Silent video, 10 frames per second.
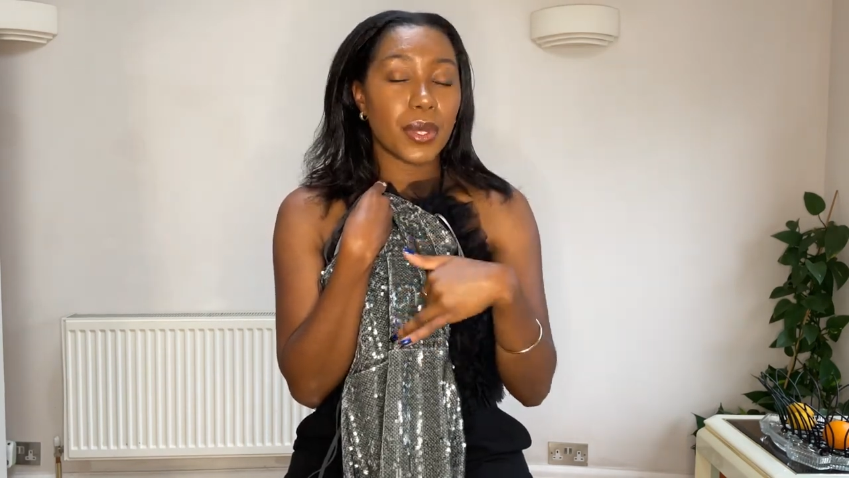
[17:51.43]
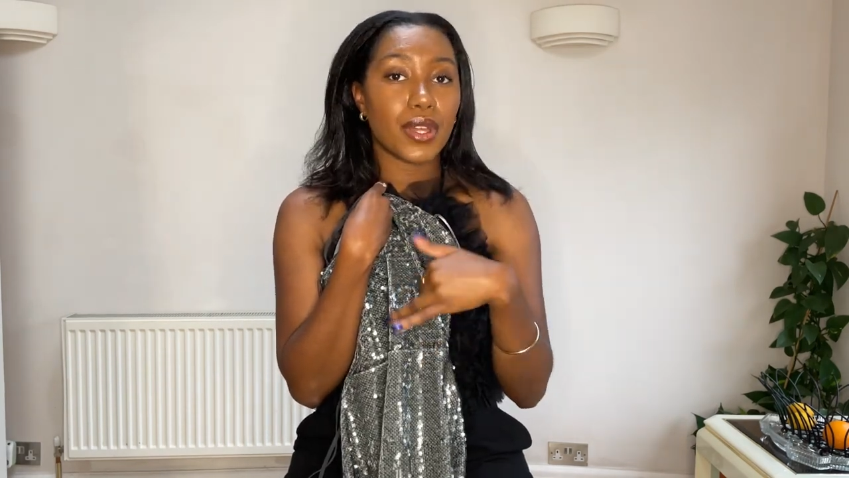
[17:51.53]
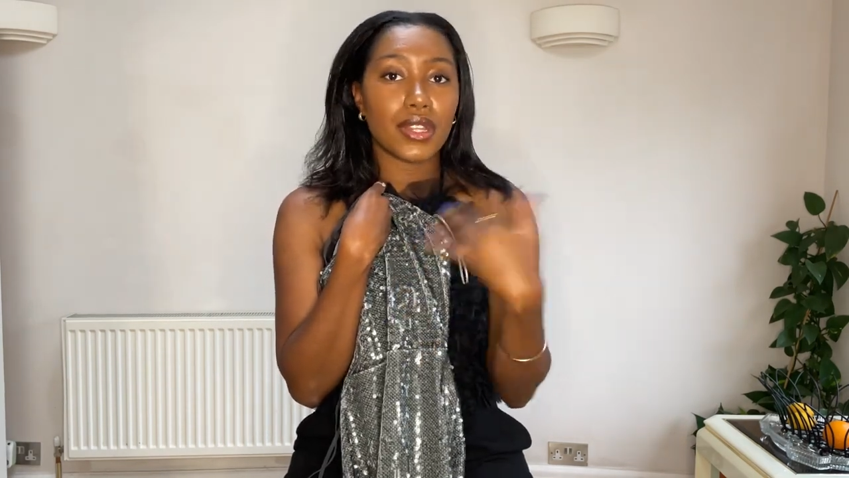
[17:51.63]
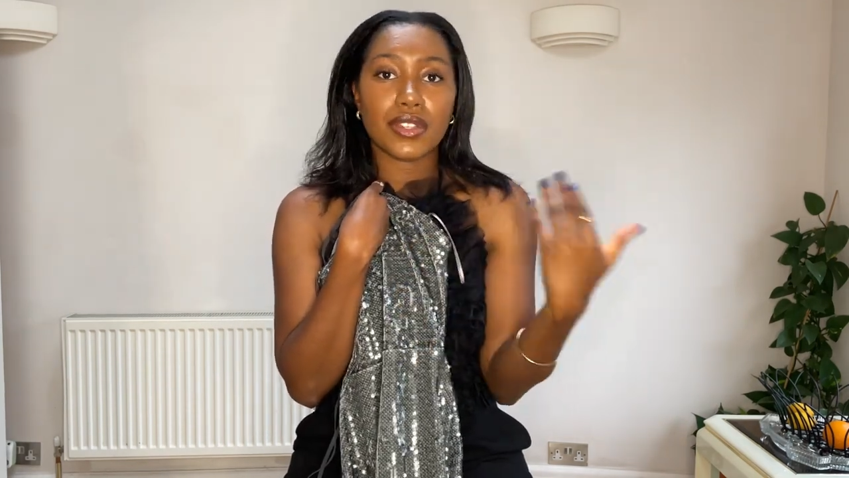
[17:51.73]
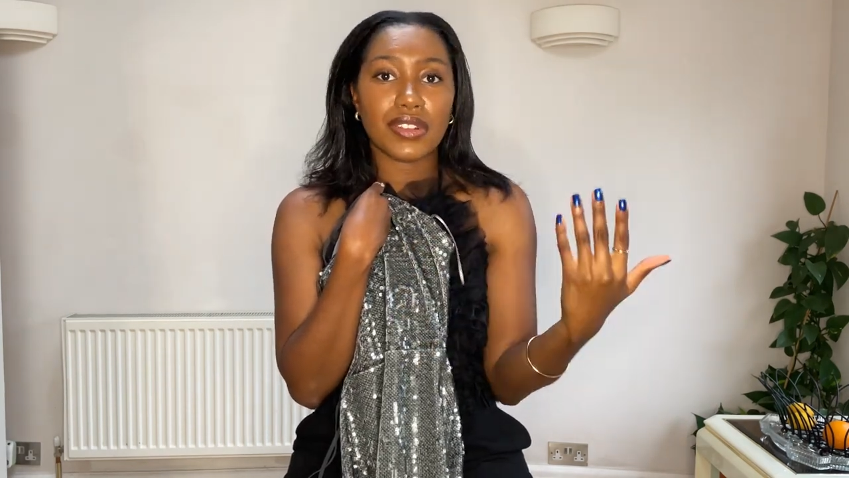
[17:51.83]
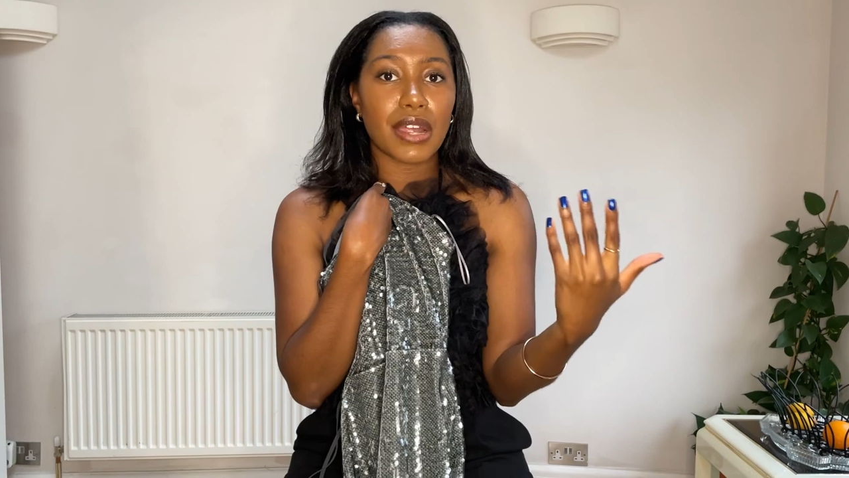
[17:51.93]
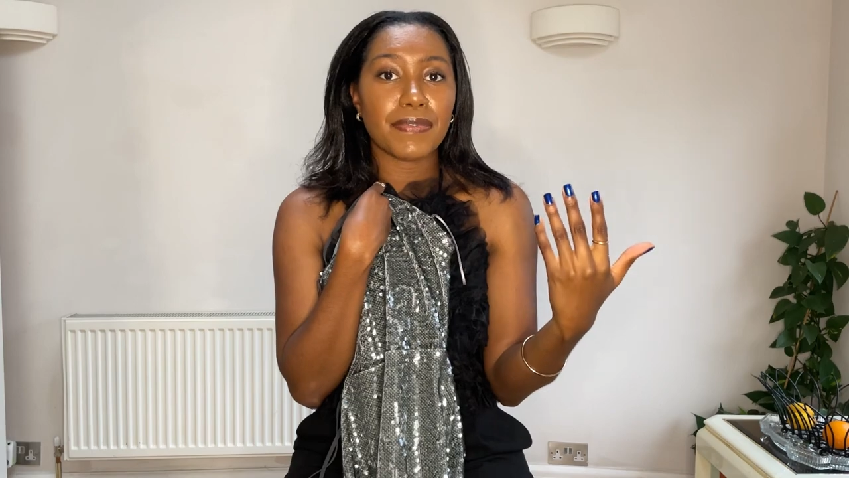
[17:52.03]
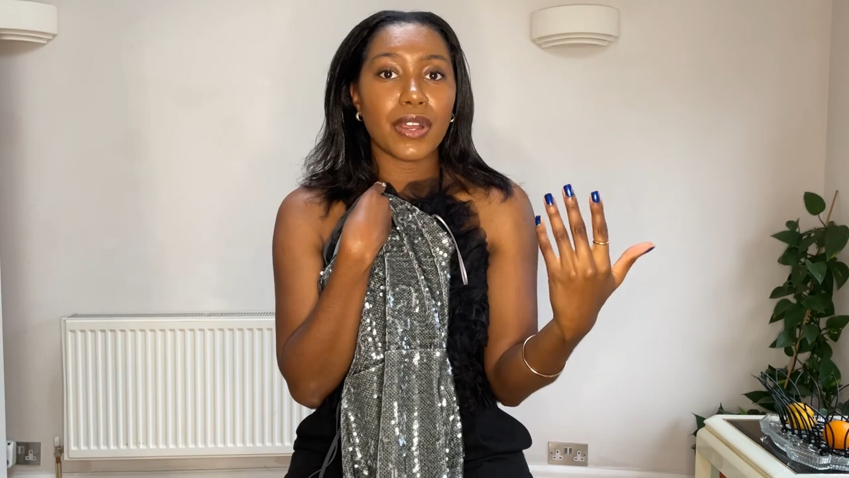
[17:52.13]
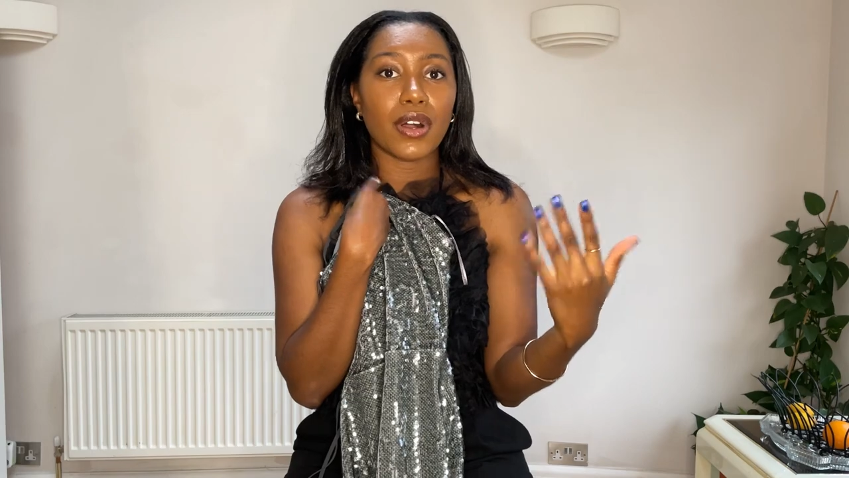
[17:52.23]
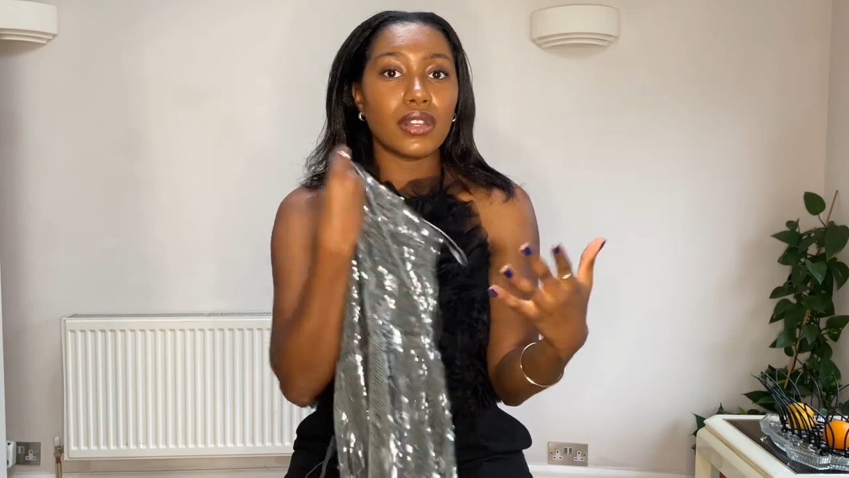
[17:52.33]
put your
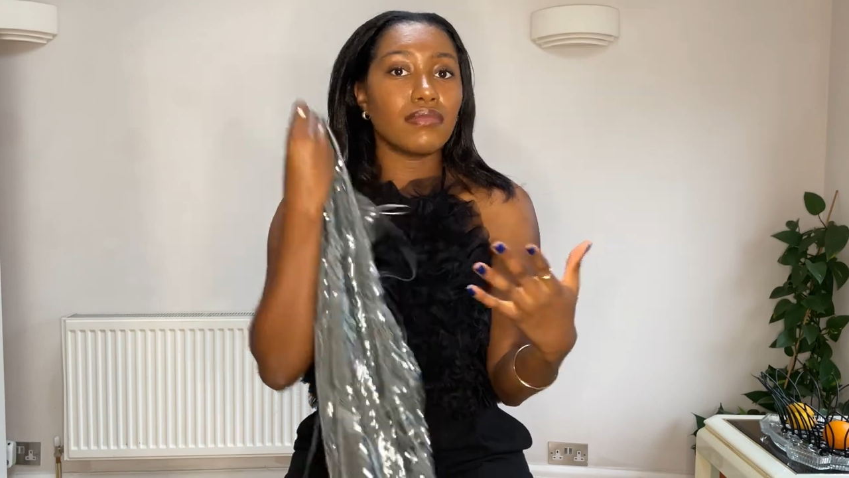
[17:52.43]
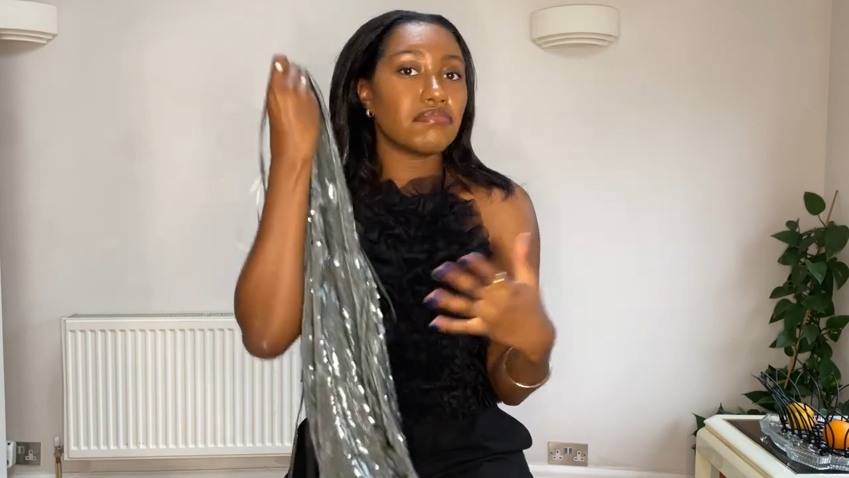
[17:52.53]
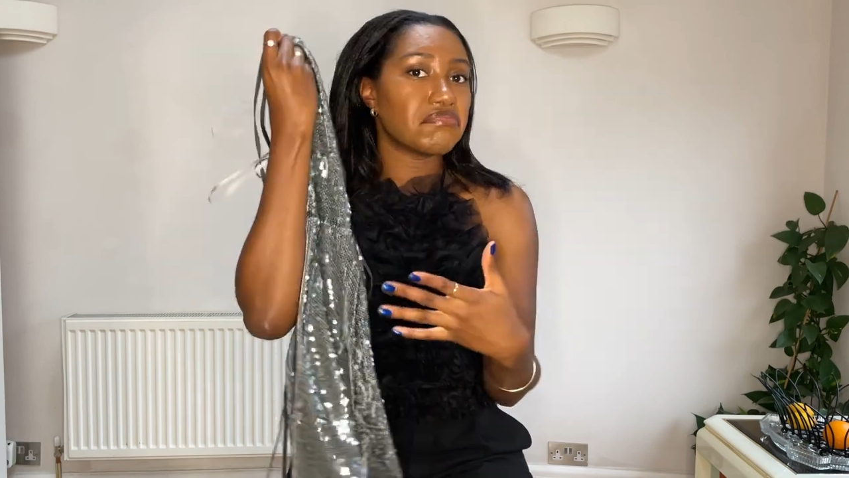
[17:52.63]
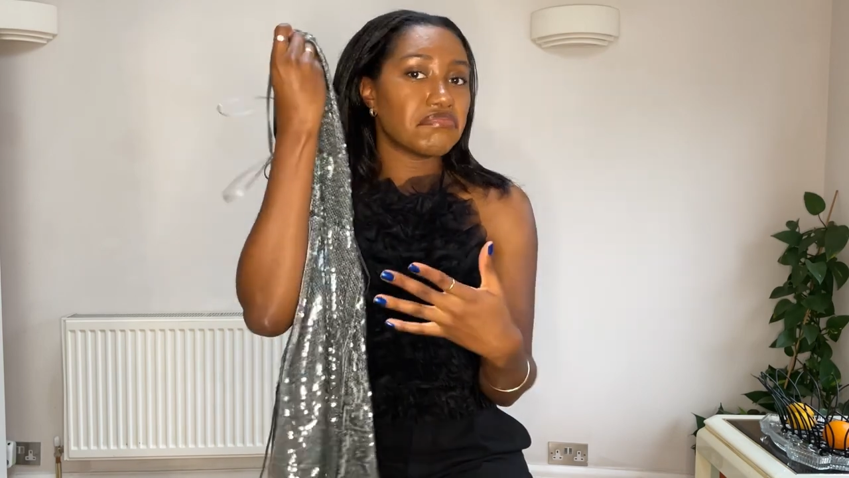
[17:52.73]
outfit on,